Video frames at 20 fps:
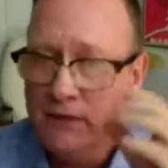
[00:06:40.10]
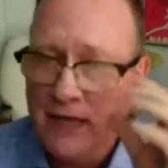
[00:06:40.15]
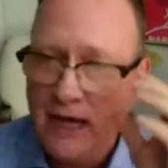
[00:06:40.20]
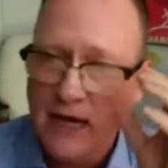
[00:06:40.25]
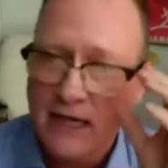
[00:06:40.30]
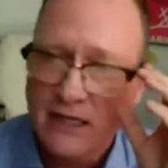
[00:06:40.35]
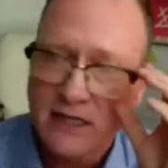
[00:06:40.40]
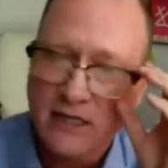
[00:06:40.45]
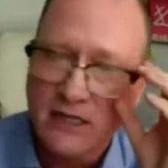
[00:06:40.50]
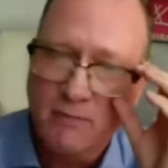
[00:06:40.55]
up in
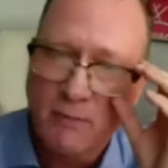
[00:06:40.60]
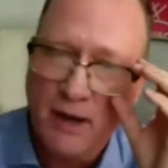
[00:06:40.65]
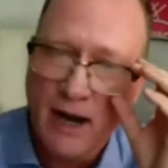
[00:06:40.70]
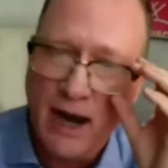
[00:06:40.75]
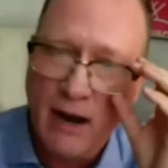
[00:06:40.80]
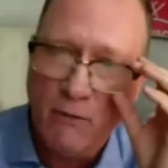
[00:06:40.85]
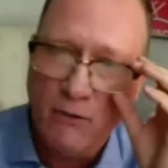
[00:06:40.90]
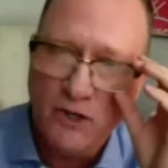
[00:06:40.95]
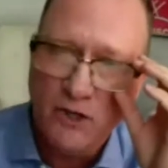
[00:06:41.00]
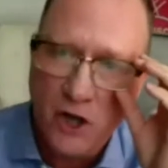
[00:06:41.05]
Texas,
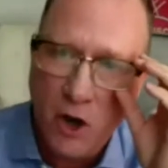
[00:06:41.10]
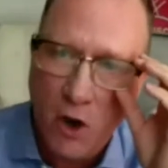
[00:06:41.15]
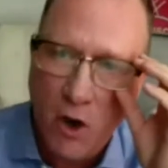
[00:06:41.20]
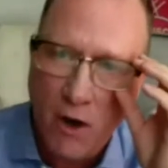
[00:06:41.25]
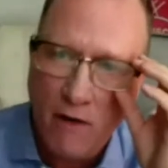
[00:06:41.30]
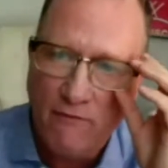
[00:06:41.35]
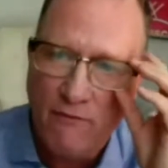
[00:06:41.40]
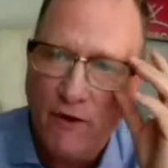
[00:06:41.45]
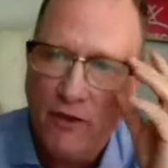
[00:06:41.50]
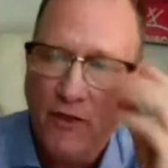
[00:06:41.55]
but I was
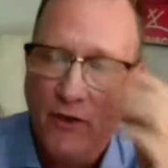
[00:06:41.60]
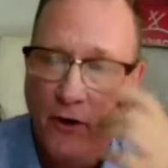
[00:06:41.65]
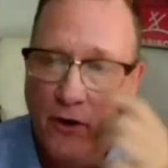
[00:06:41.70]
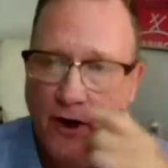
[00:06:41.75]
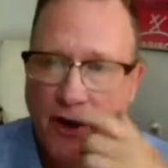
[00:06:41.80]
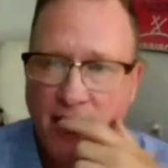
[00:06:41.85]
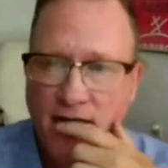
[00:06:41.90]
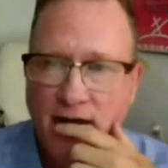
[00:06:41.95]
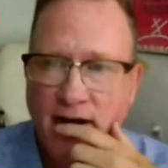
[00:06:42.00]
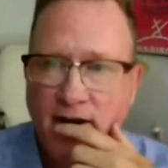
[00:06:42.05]
gone for
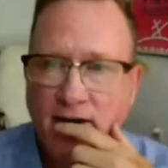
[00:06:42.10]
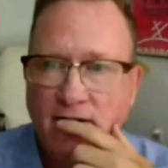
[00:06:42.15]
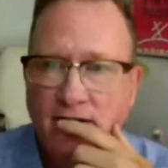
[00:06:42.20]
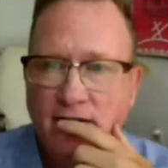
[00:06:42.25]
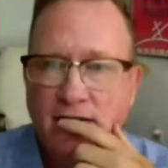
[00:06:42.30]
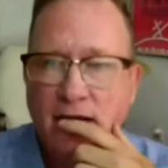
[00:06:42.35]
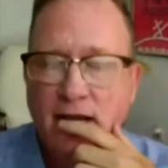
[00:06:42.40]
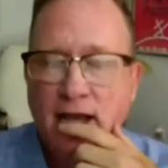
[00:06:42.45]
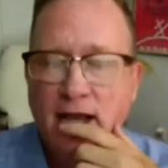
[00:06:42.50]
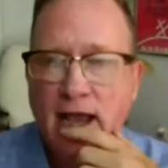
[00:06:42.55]
30
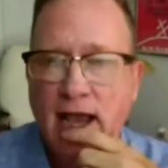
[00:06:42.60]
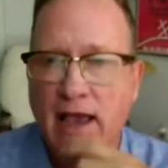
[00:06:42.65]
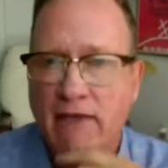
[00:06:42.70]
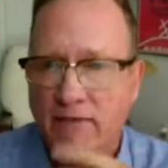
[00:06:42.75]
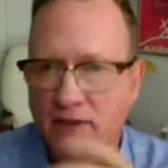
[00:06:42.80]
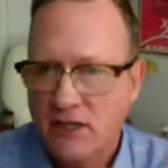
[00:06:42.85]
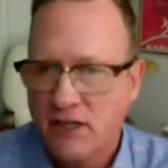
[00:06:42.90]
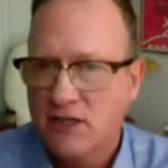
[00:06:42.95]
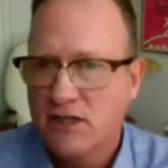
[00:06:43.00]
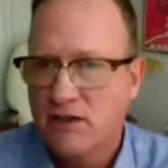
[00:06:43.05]
years,
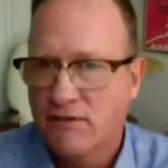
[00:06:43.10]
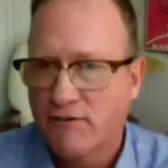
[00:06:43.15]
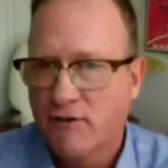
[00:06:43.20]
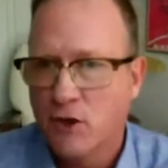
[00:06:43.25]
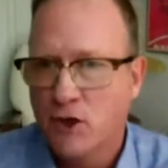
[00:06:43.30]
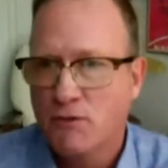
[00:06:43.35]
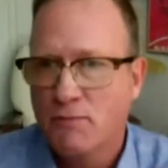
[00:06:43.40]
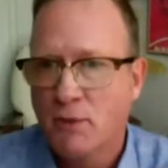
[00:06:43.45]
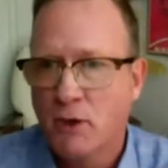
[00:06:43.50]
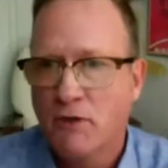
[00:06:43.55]
and this is the
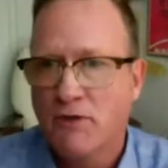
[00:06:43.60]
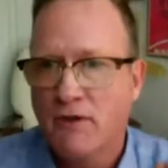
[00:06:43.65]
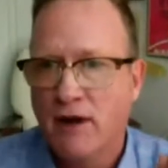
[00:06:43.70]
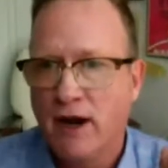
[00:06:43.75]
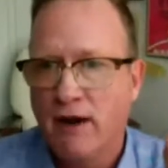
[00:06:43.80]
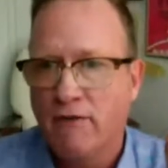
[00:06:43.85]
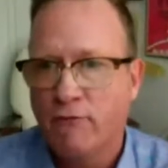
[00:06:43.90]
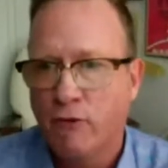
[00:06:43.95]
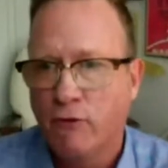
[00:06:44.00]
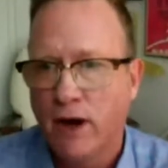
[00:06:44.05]
first book
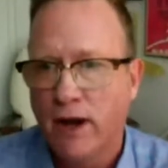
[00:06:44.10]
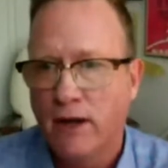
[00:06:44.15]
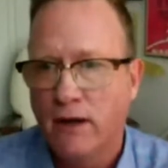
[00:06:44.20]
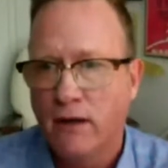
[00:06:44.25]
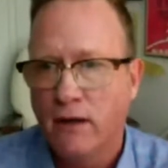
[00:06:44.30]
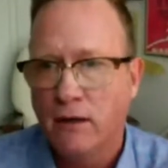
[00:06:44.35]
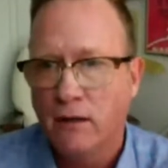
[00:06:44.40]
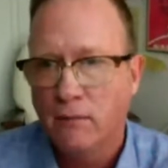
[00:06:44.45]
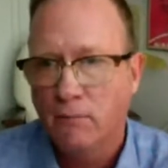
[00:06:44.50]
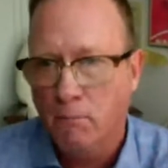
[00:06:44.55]
that I've
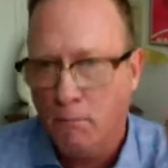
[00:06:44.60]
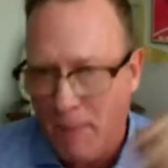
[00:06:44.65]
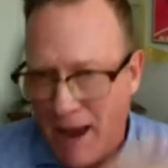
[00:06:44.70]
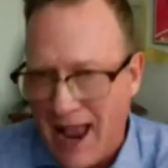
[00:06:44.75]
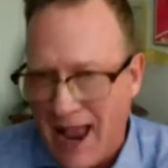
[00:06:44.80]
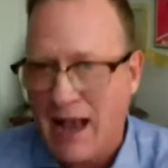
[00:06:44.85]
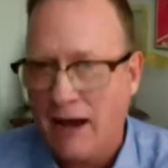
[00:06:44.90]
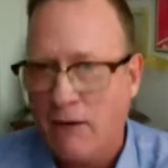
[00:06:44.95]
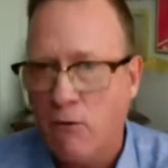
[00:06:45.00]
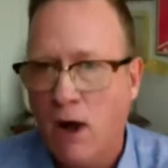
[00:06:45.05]
written
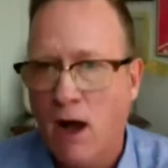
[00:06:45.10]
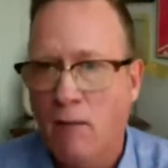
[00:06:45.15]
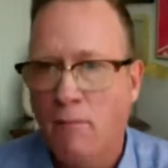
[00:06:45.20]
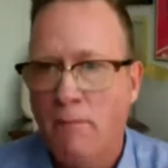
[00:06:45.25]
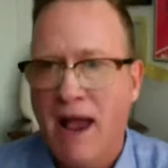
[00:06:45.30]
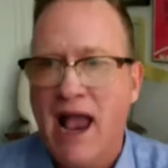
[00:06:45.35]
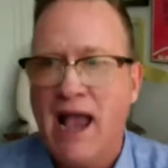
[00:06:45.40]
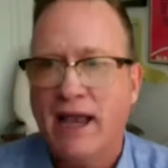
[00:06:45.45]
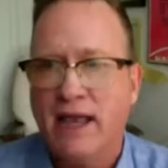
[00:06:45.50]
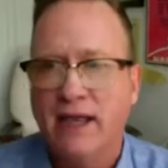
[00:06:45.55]
back
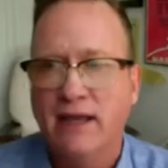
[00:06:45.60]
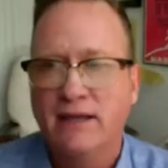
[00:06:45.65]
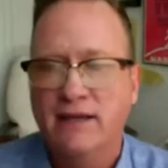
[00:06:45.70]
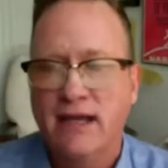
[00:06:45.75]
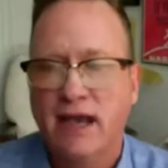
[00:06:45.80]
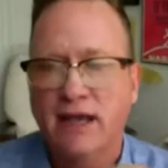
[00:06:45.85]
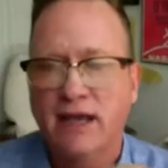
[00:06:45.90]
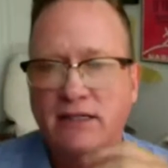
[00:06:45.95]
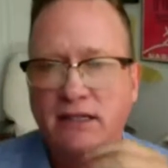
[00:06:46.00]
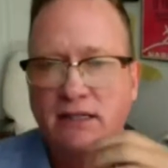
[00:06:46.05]
while back
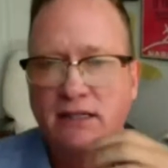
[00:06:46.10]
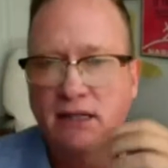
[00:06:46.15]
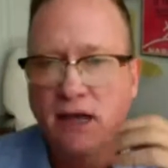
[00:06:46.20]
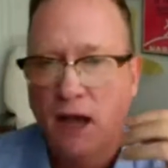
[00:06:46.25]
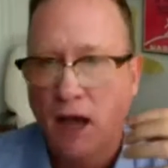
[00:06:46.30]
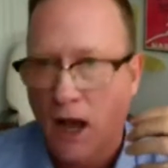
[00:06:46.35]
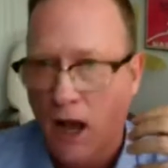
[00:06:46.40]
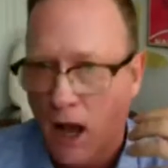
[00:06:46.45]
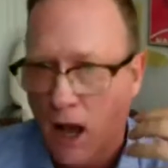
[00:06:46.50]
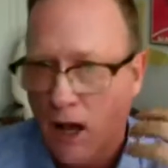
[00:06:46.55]
in
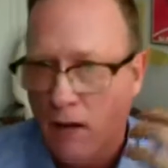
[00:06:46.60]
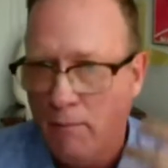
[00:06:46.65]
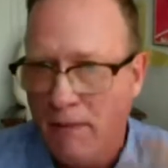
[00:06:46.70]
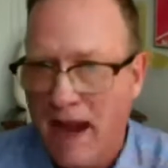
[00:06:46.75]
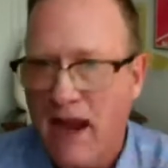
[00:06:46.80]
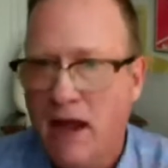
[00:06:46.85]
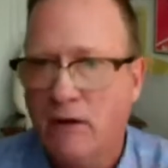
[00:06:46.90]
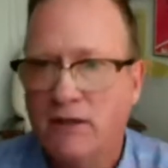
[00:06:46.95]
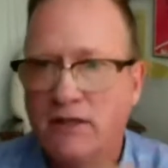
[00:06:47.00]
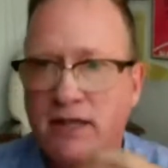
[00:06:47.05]
Texas
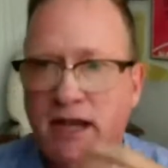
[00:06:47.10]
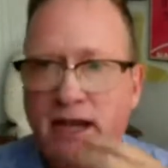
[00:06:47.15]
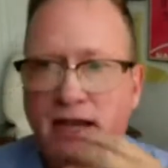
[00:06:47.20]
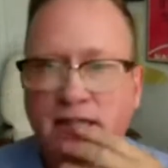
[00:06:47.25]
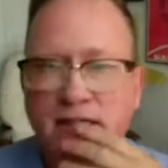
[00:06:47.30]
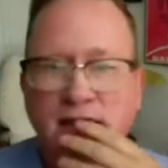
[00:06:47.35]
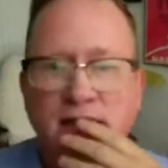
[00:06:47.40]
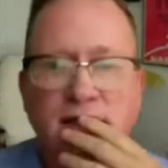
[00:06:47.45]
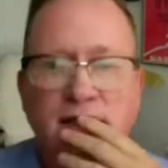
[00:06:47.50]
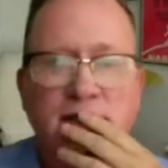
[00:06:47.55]
about
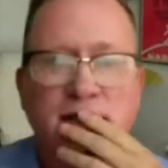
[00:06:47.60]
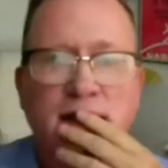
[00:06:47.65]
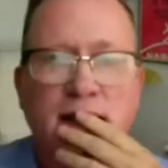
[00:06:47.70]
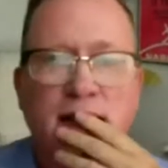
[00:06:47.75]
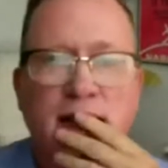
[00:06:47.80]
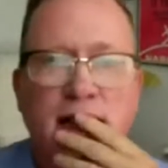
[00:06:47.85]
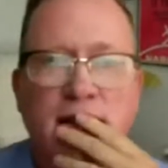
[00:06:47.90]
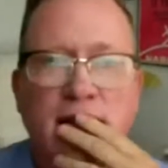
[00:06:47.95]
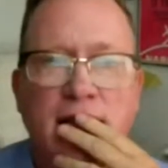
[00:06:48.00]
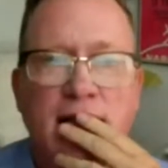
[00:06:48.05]

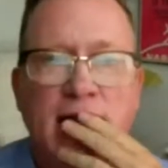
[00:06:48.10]
Texas.